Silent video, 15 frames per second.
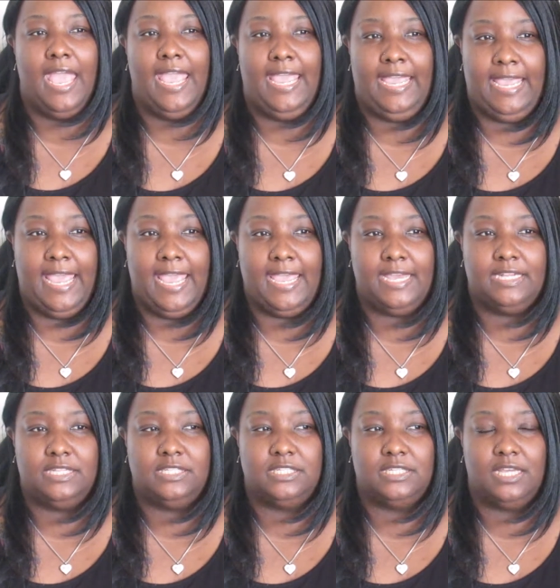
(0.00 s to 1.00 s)

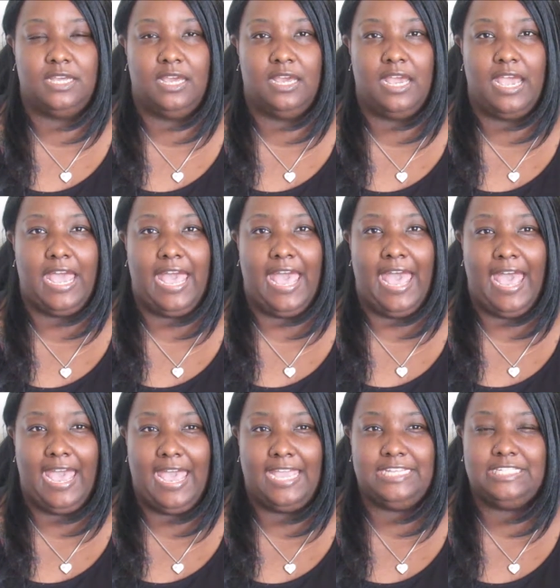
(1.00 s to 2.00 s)
And
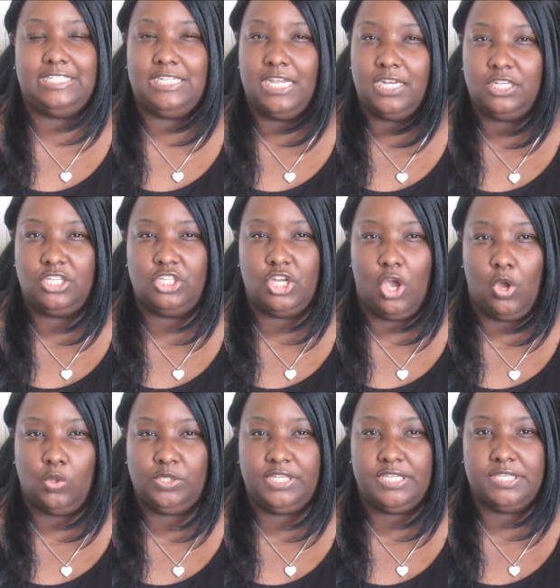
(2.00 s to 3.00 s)
I didn't
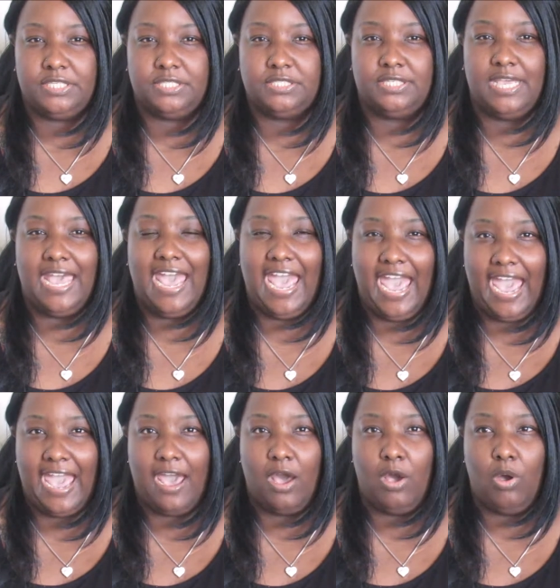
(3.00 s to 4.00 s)
notice
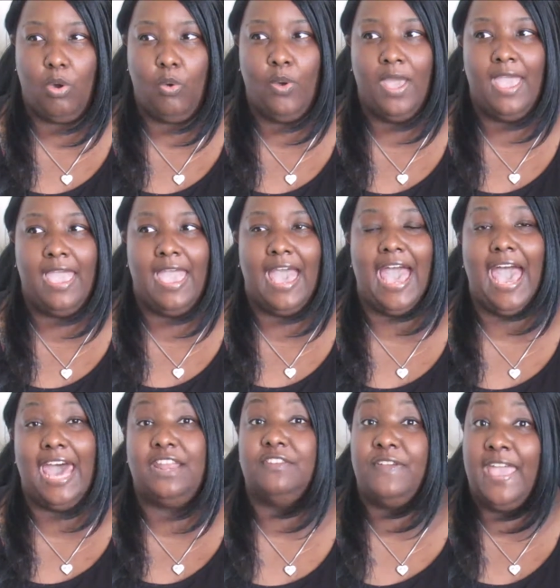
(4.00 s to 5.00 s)
how
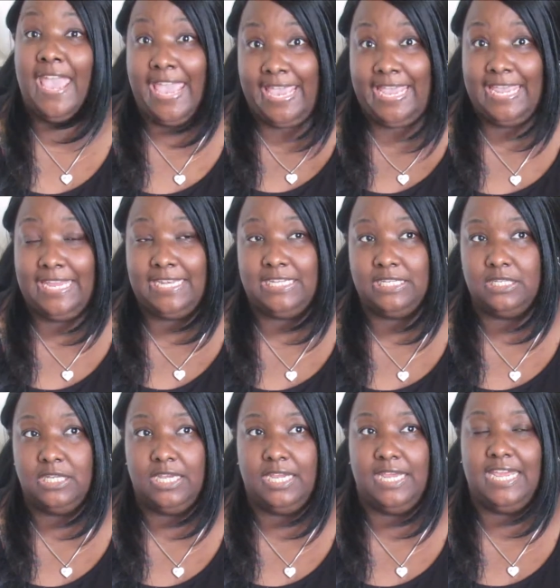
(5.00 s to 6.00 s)
out of
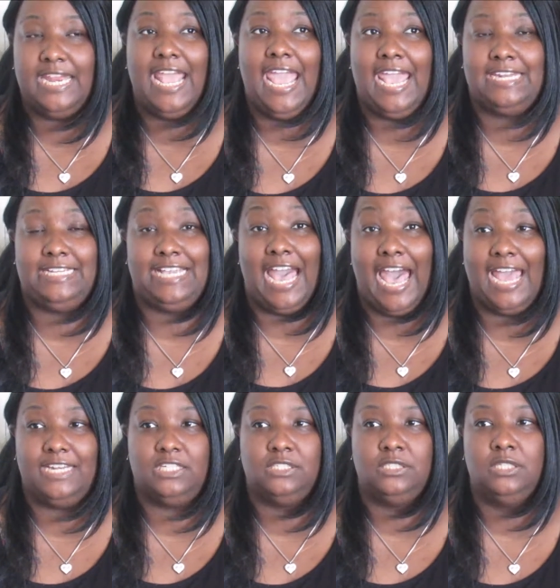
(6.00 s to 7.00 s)
hand it had
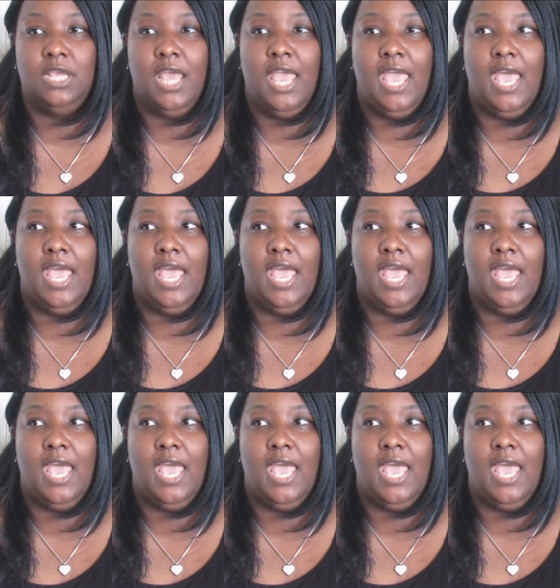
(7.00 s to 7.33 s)
gotten